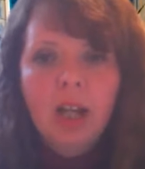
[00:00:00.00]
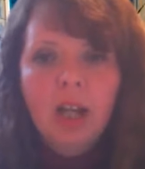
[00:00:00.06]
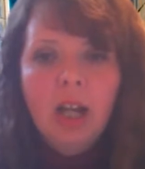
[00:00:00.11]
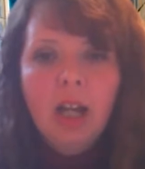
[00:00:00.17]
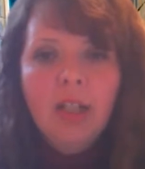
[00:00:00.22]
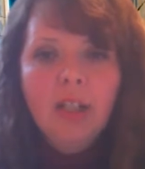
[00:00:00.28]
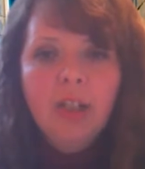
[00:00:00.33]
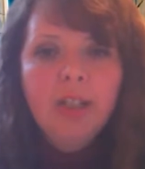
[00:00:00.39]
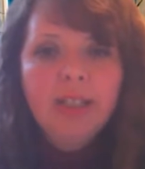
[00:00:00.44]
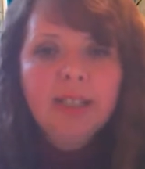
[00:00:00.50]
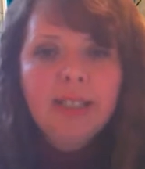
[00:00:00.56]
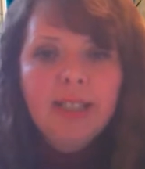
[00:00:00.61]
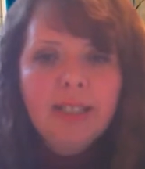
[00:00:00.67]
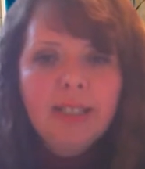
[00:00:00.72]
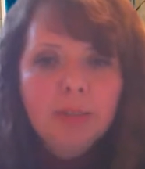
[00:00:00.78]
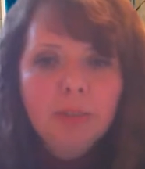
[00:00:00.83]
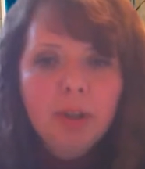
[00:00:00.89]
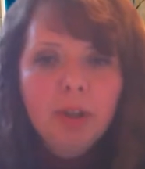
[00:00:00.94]
And you can
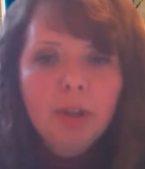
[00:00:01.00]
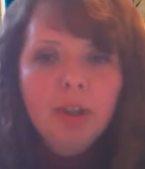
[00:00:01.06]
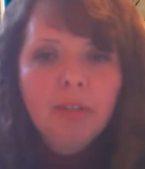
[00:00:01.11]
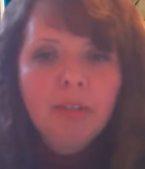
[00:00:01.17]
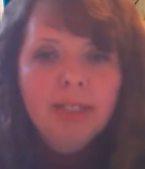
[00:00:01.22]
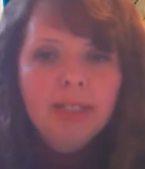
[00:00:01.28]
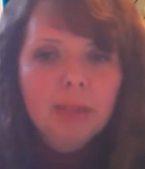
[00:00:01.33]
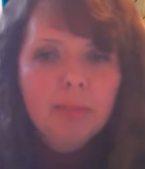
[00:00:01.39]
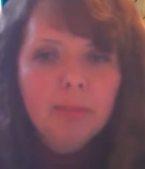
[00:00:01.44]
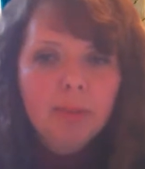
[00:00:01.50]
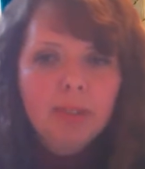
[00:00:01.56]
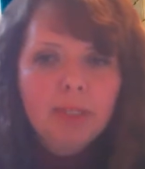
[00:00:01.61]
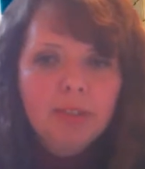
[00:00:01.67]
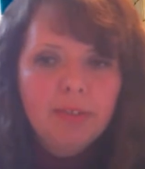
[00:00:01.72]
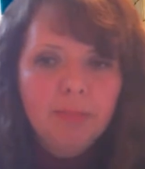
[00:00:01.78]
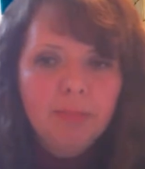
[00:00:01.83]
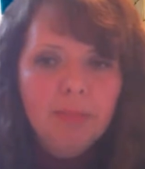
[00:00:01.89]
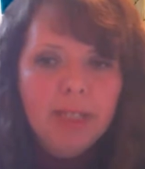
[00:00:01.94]
see some other
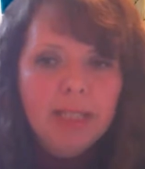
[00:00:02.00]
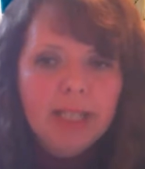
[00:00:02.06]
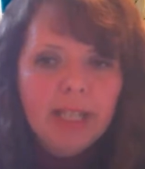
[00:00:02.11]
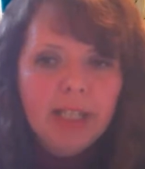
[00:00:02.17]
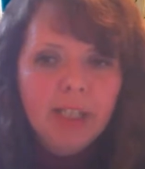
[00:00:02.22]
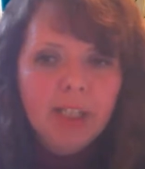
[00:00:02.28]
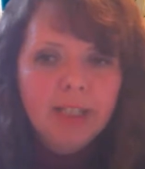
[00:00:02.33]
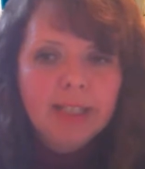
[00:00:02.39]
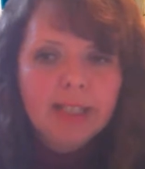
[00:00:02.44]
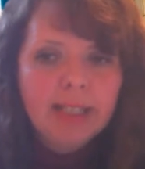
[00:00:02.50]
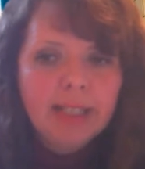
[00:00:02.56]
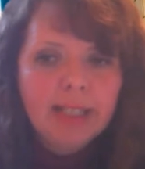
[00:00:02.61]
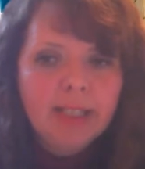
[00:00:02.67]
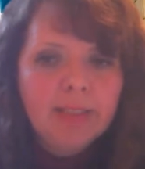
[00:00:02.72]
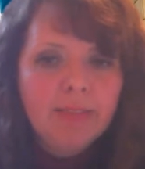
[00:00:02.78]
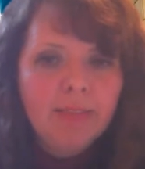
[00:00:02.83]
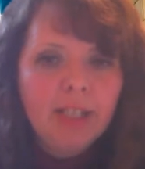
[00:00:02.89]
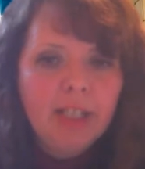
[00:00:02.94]
examples of mediation
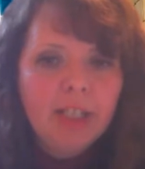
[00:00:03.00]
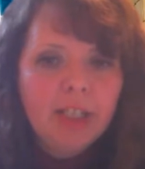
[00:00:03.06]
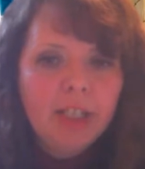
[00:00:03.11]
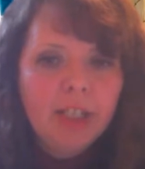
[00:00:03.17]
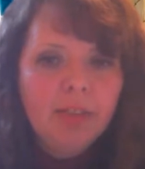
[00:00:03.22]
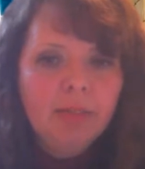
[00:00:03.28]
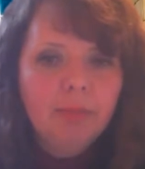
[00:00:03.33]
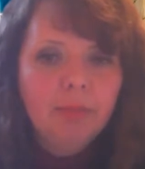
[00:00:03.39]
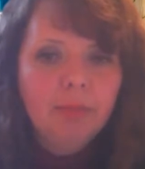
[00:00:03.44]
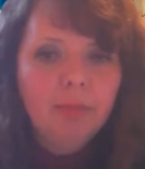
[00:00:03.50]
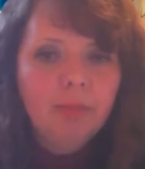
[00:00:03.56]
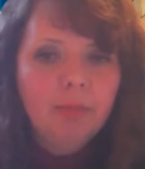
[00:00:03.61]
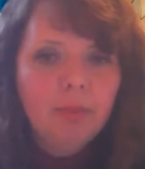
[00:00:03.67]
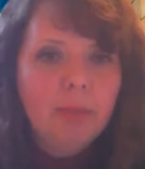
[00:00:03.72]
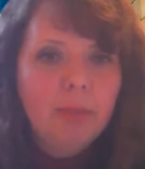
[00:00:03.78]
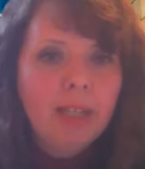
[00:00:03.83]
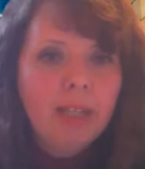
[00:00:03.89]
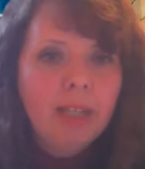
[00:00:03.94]
skills feature
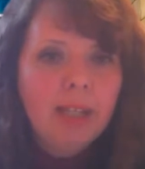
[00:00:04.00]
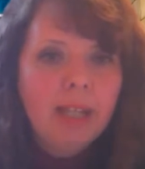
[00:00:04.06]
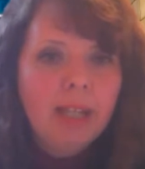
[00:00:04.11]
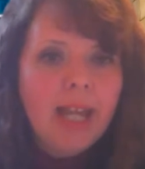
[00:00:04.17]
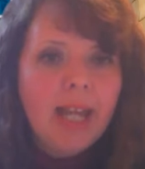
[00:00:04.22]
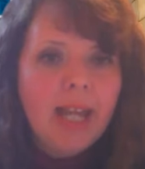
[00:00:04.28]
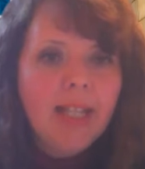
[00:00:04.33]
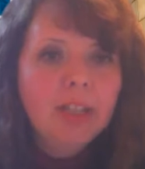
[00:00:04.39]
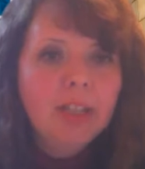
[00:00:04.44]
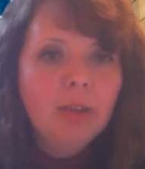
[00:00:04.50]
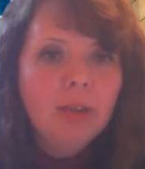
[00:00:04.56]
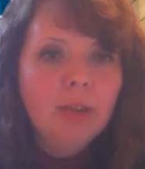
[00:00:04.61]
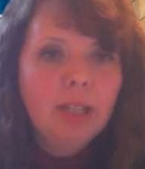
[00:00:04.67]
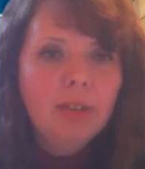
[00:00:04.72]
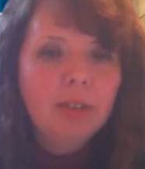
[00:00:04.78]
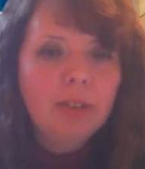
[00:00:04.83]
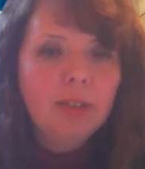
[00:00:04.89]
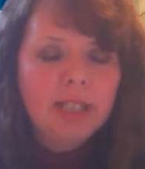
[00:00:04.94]
from the
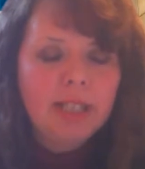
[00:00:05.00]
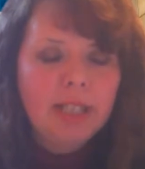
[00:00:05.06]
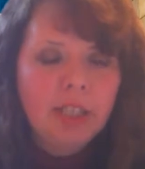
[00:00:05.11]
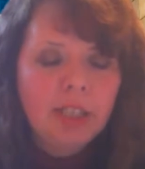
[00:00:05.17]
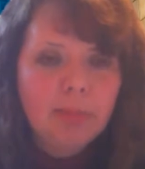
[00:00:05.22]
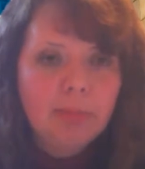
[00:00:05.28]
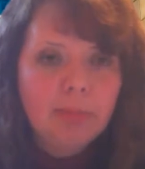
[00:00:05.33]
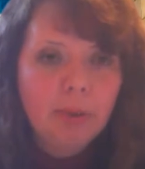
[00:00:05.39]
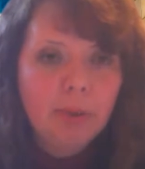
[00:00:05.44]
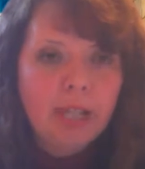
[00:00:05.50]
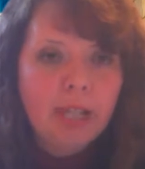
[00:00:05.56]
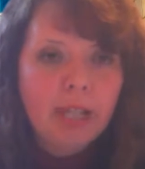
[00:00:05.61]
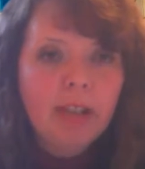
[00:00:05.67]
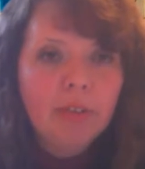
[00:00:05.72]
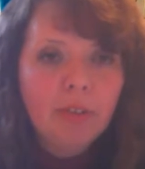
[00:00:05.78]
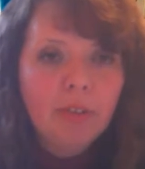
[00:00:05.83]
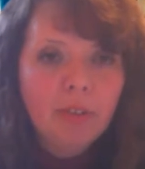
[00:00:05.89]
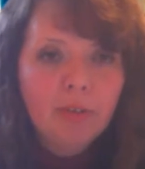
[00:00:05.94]
A2 level teacher's book
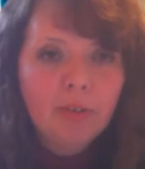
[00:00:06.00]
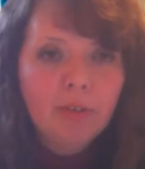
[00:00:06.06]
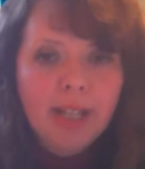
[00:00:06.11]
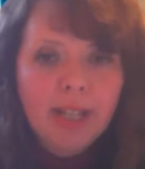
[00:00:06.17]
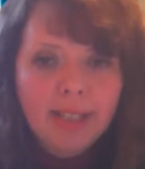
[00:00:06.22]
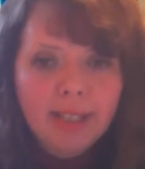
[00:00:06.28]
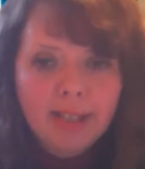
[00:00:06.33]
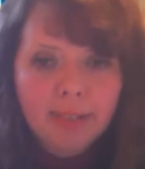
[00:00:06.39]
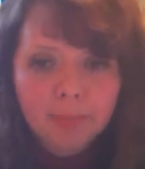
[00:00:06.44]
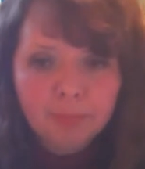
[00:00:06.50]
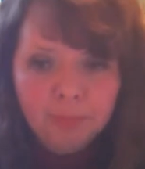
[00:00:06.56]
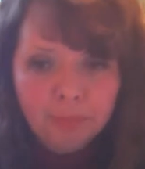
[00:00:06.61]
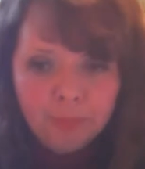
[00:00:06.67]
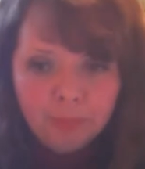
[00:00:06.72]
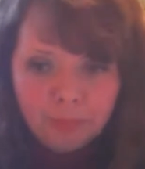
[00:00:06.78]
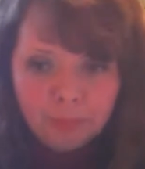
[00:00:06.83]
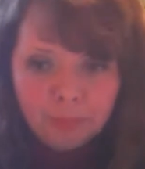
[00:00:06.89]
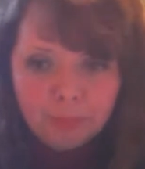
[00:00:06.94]
here on the right.
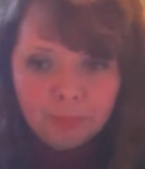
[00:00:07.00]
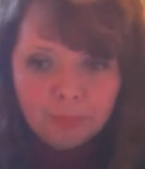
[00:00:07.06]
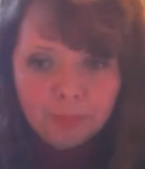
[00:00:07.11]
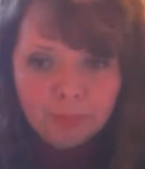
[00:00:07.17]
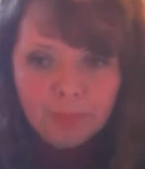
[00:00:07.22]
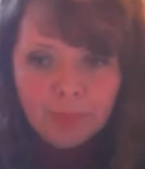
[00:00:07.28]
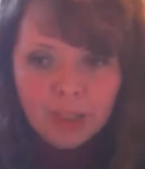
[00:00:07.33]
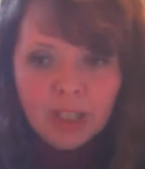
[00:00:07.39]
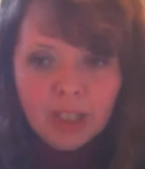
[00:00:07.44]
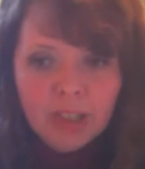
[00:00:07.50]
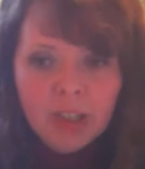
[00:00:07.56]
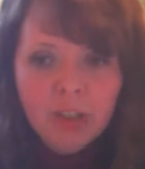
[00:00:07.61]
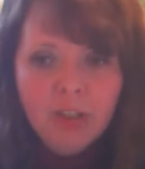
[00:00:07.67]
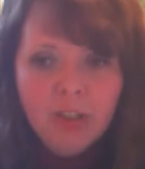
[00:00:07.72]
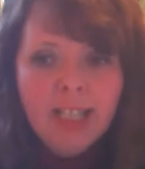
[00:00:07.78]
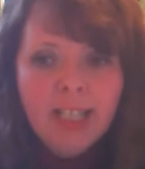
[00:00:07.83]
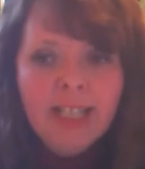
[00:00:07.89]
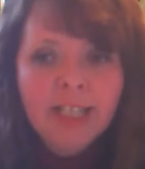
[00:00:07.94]

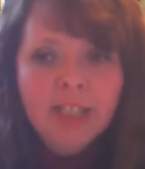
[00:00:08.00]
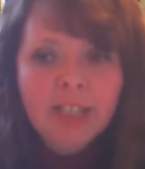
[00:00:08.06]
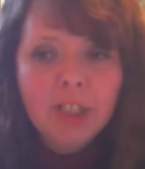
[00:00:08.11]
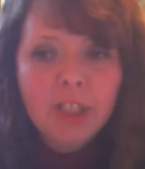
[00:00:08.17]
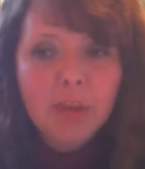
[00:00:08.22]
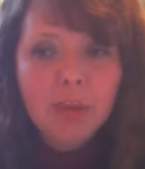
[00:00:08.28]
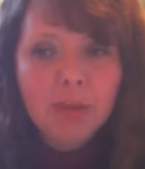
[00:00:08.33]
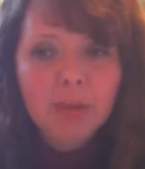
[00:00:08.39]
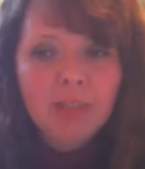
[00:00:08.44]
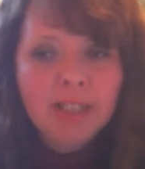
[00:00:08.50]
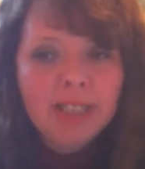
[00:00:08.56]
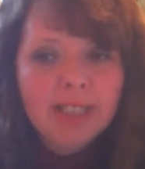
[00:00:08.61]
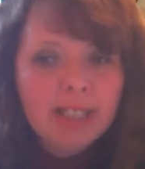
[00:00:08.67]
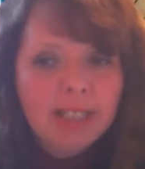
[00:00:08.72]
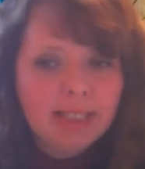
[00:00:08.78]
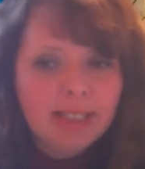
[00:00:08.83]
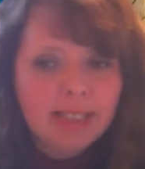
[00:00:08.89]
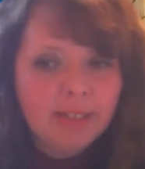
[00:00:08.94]
There are at least 2 of
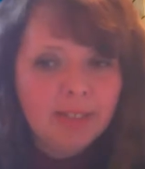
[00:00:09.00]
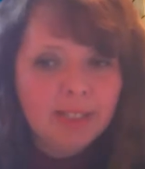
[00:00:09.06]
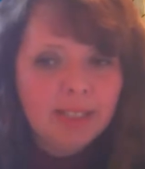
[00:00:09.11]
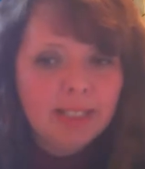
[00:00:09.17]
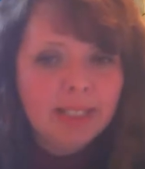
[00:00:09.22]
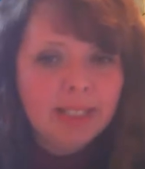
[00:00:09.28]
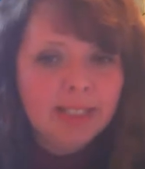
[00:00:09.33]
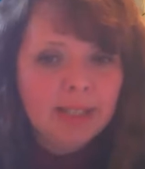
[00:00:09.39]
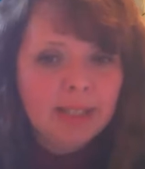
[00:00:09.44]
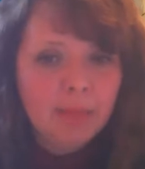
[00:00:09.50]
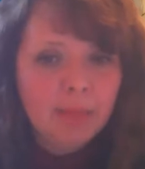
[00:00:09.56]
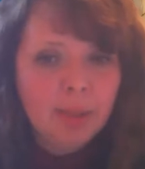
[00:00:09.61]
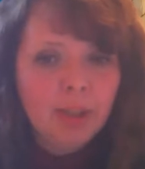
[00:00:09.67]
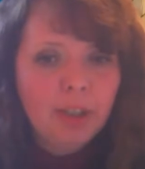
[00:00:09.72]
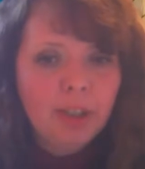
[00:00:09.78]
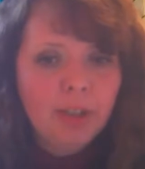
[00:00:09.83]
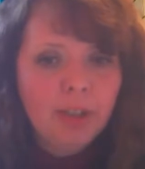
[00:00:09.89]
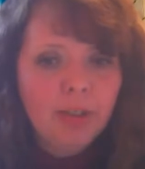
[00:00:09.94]
these activities
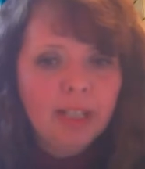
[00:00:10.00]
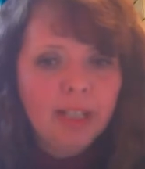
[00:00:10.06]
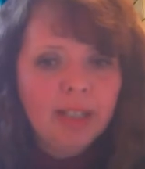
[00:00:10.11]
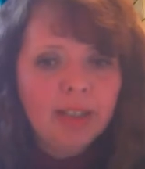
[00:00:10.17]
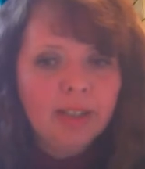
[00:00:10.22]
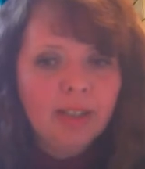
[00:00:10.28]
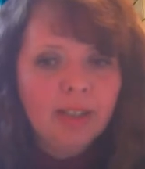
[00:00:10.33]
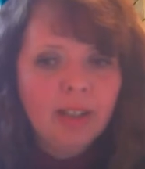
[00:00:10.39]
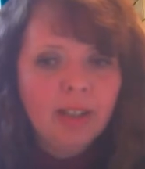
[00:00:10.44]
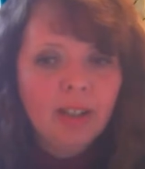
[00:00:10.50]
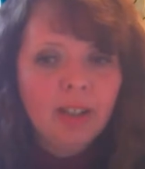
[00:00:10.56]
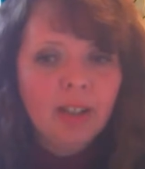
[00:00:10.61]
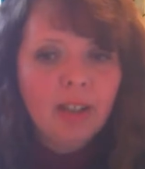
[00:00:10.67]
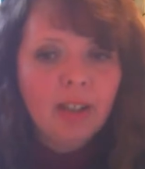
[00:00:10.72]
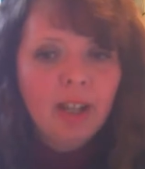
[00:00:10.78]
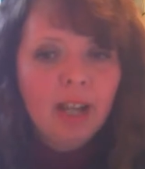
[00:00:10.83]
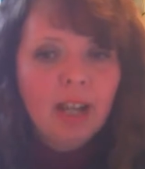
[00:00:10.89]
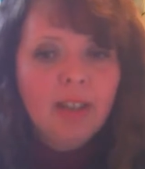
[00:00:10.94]
per unit.
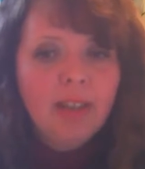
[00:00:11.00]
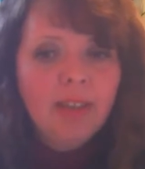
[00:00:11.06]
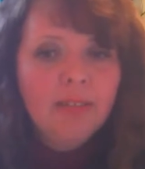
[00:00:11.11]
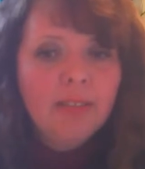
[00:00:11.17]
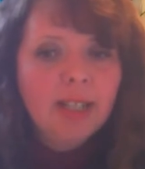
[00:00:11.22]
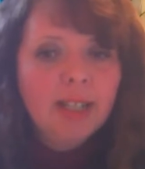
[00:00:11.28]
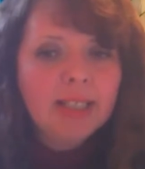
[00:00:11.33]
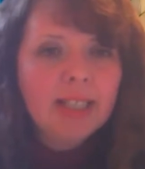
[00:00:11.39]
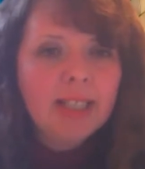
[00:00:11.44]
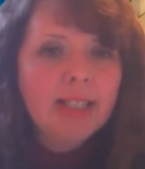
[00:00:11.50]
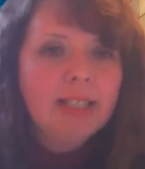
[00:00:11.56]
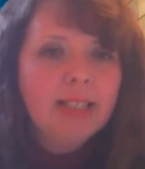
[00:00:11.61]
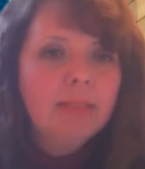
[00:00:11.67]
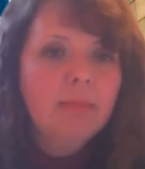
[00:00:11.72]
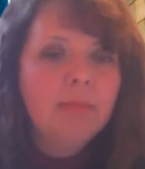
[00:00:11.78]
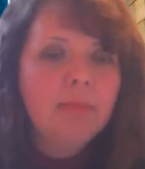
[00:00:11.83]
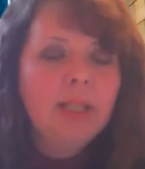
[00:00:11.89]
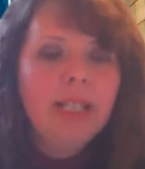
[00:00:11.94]
And the fact
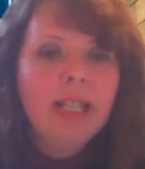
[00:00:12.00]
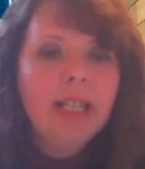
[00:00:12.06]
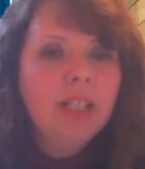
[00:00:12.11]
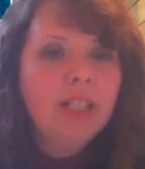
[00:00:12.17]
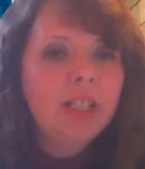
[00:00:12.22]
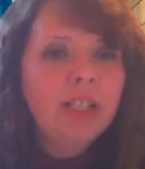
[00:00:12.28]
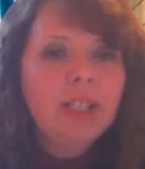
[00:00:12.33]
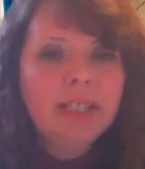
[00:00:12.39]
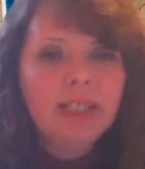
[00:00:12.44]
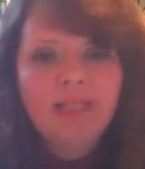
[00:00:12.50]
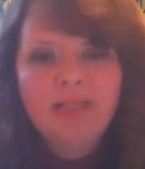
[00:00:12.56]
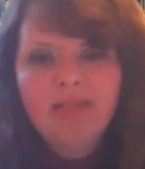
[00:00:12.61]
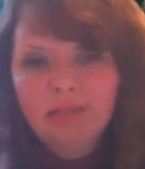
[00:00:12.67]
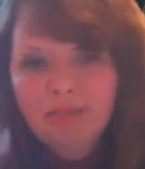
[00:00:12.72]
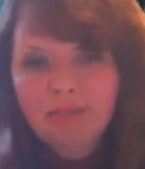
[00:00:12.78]
is, mediation isn't